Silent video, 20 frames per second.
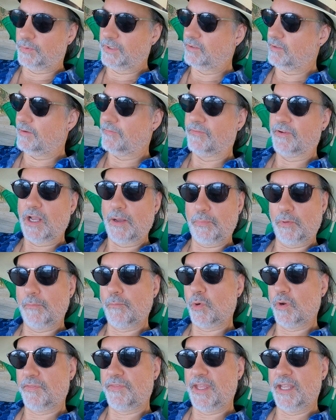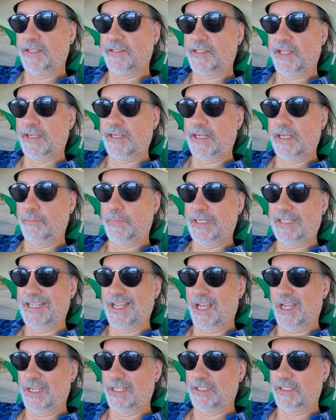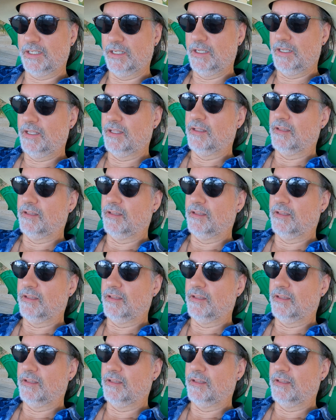We have a couple of more things that need to be done.